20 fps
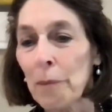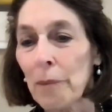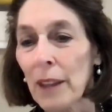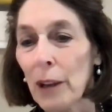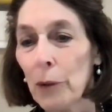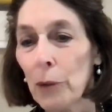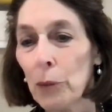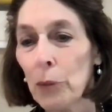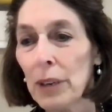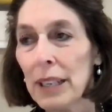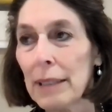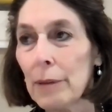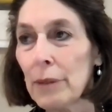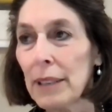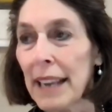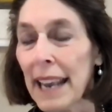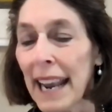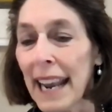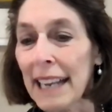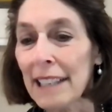we
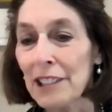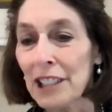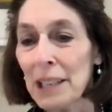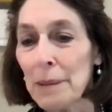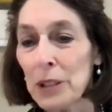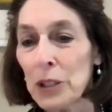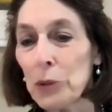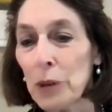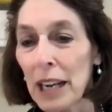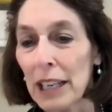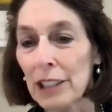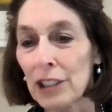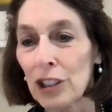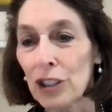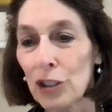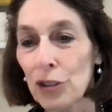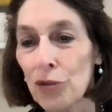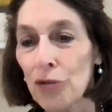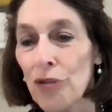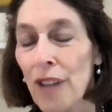can't seem to
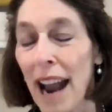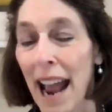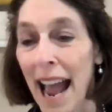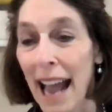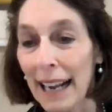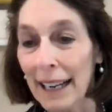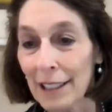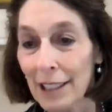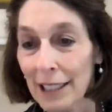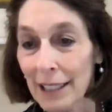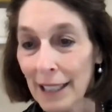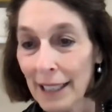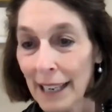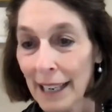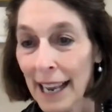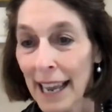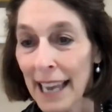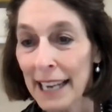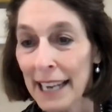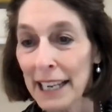extract
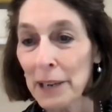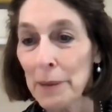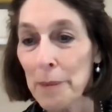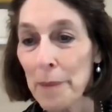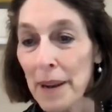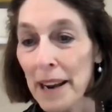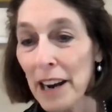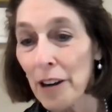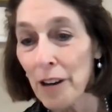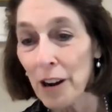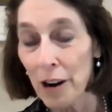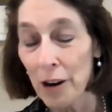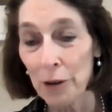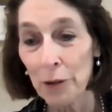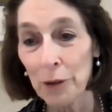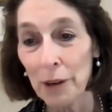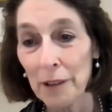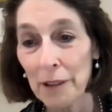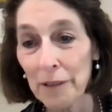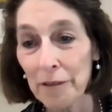any
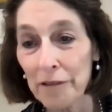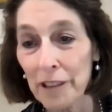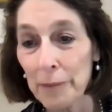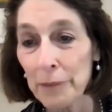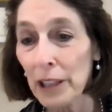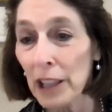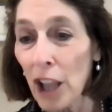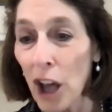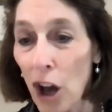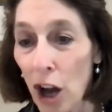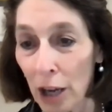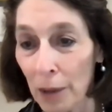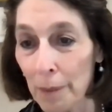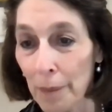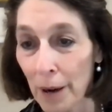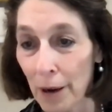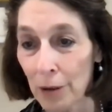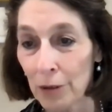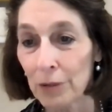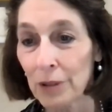marrow from the long
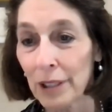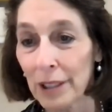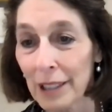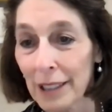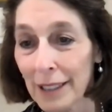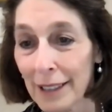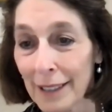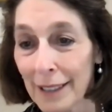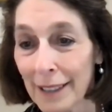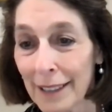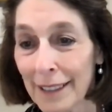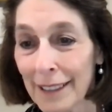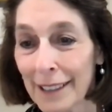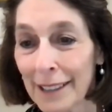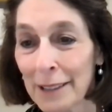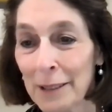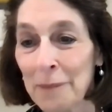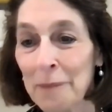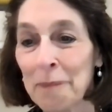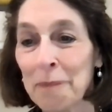bones.
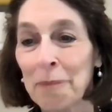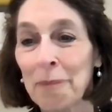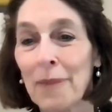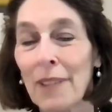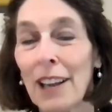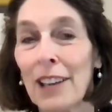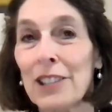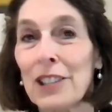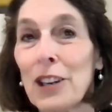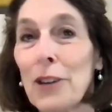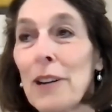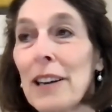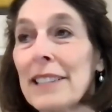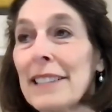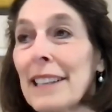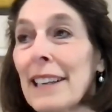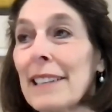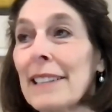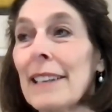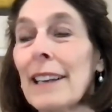So I
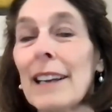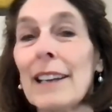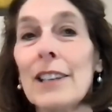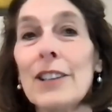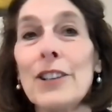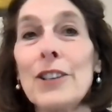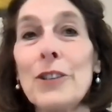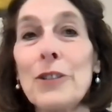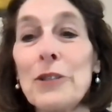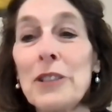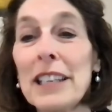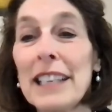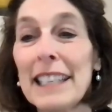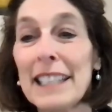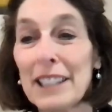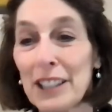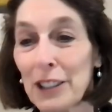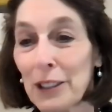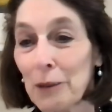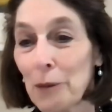said, you
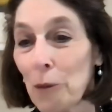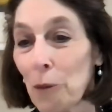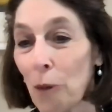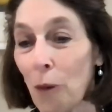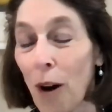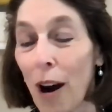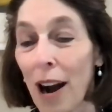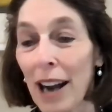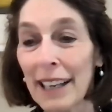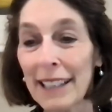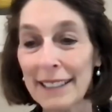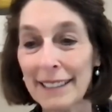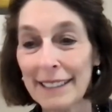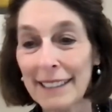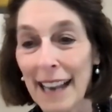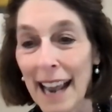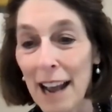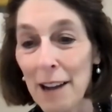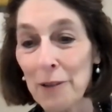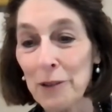need to walk
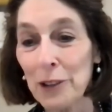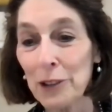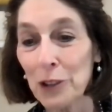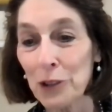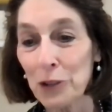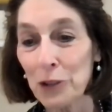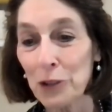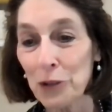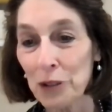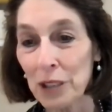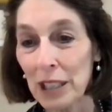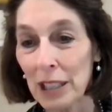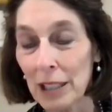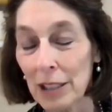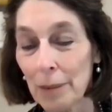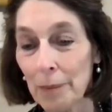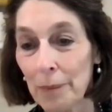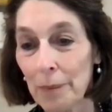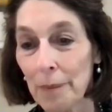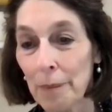down the street to
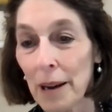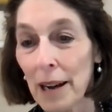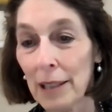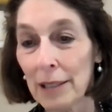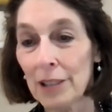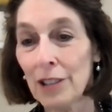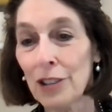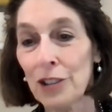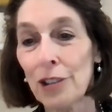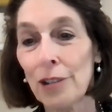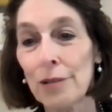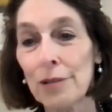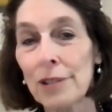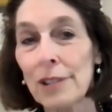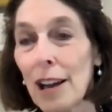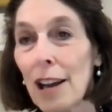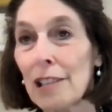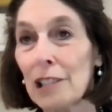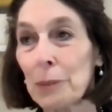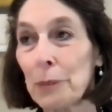Boston Children's
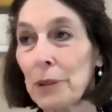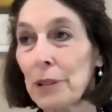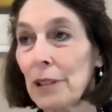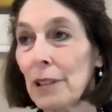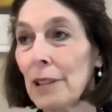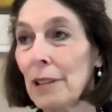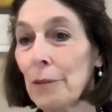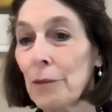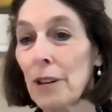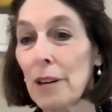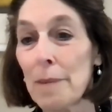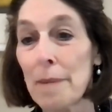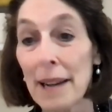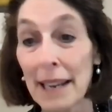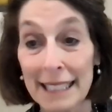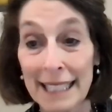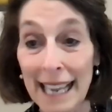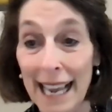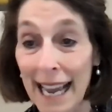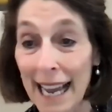Hospital, where
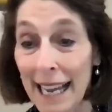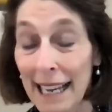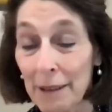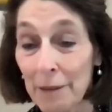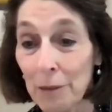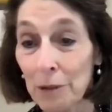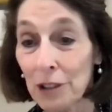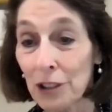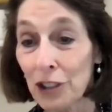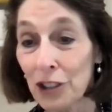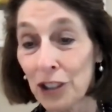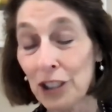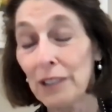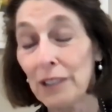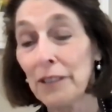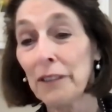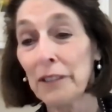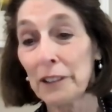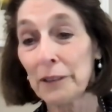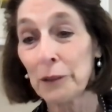my dad was
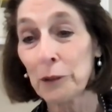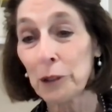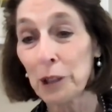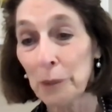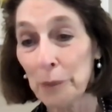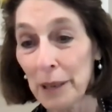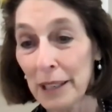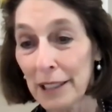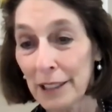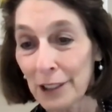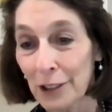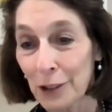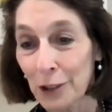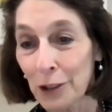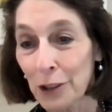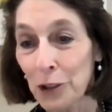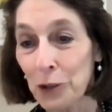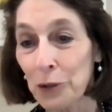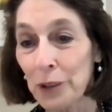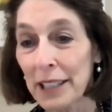chief of orthopedic
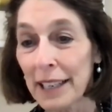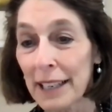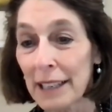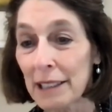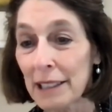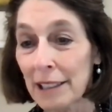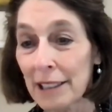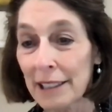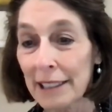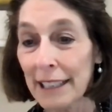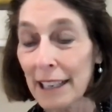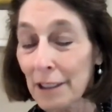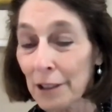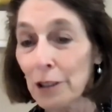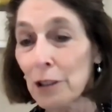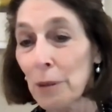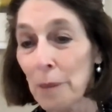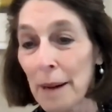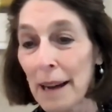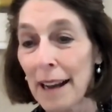surgery and a
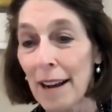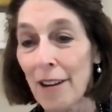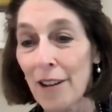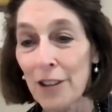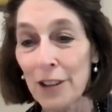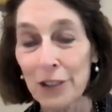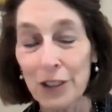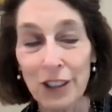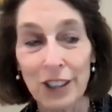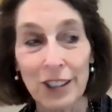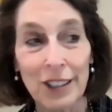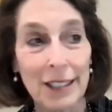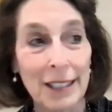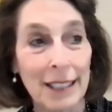skeletal biologist,